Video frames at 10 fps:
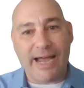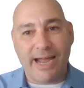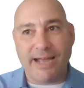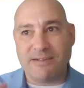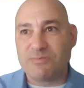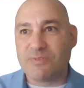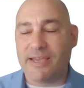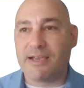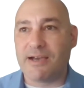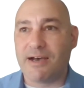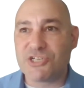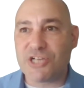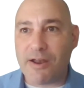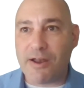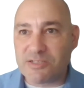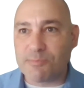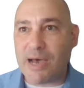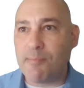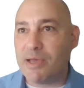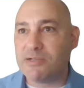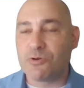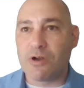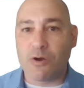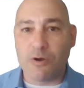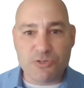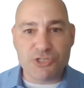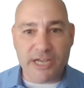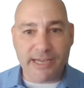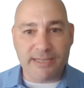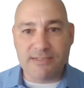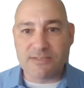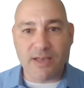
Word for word: I, I think uh, shout out to my mentor, Coach Jenkins.